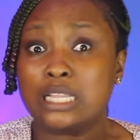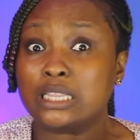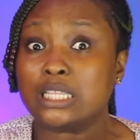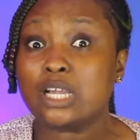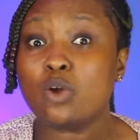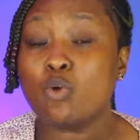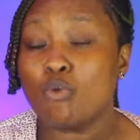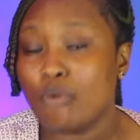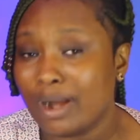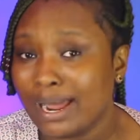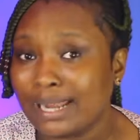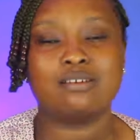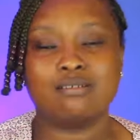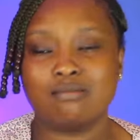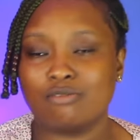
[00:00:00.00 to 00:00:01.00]
the
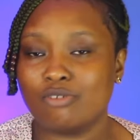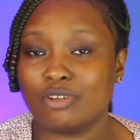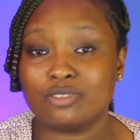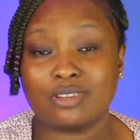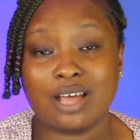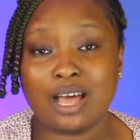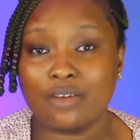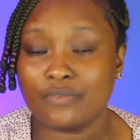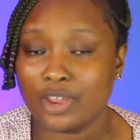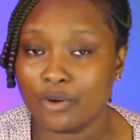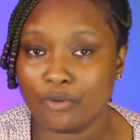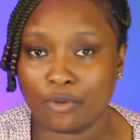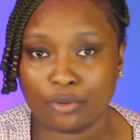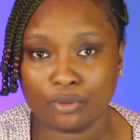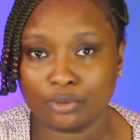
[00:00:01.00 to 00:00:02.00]
Quran does not have
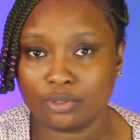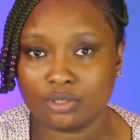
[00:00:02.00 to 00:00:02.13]
error.